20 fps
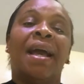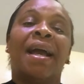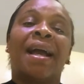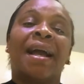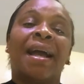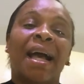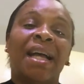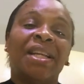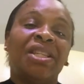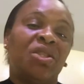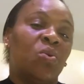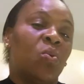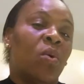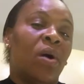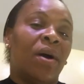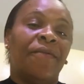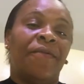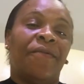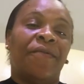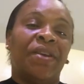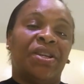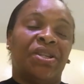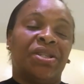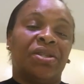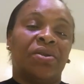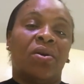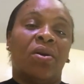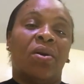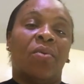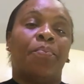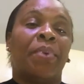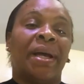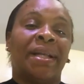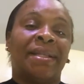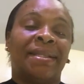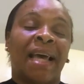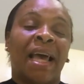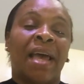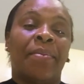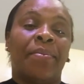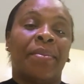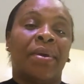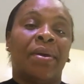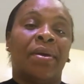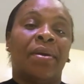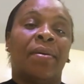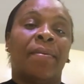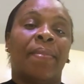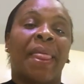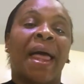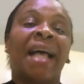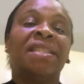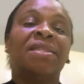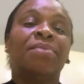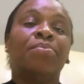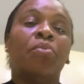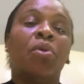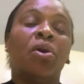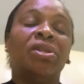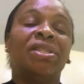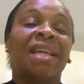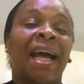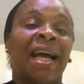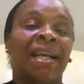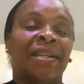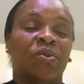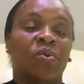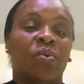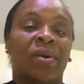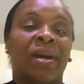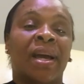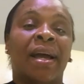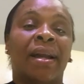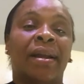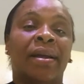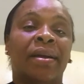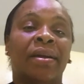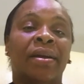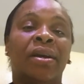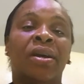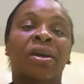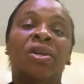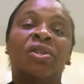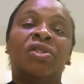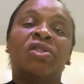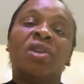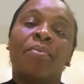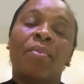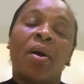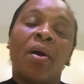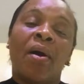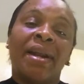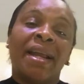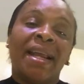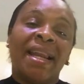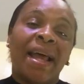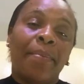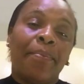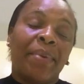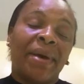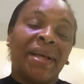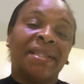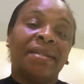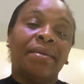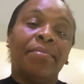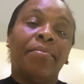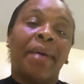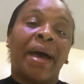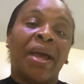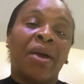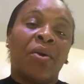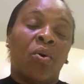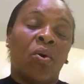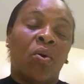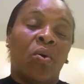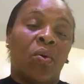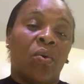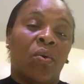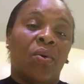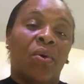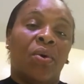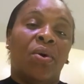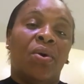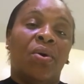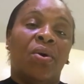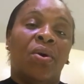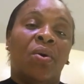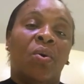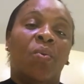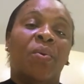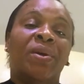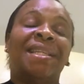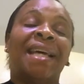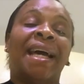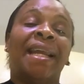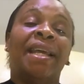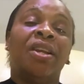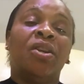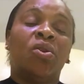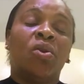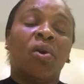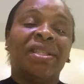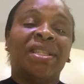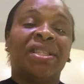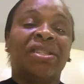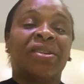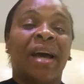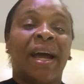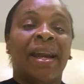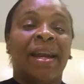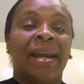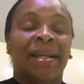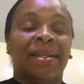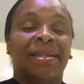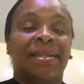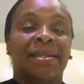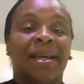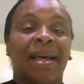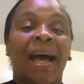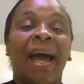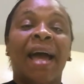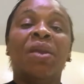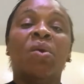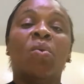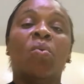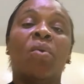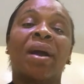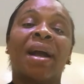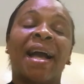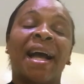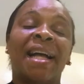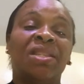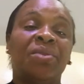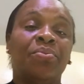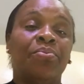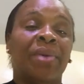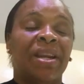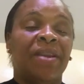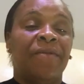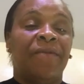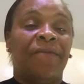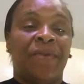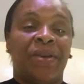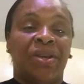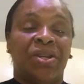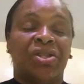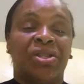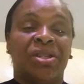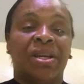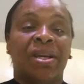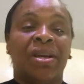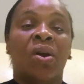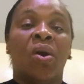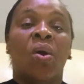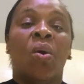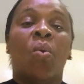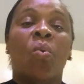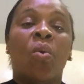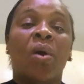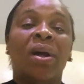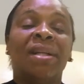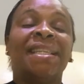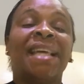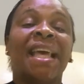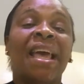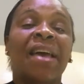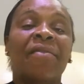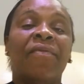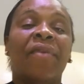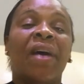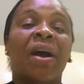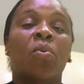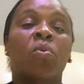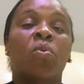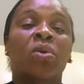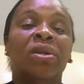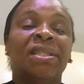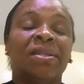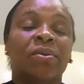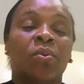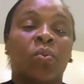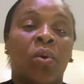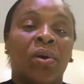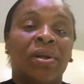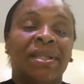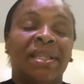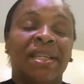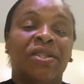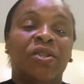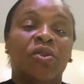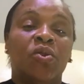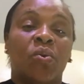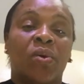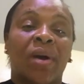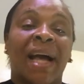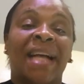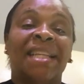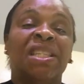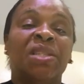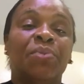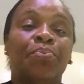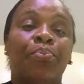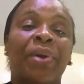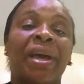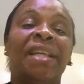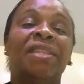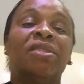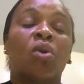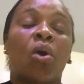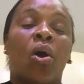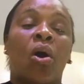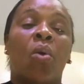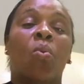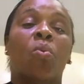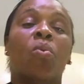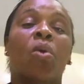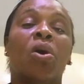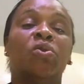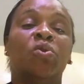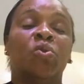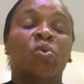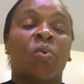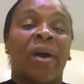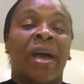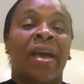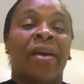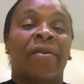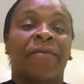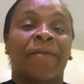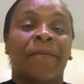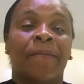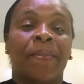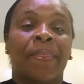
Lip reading: Catch 1 fish per time, as much as you can. Some another person might go with an industrial net and it will catch many fish. Whatever which quantity you catch is based on what you have.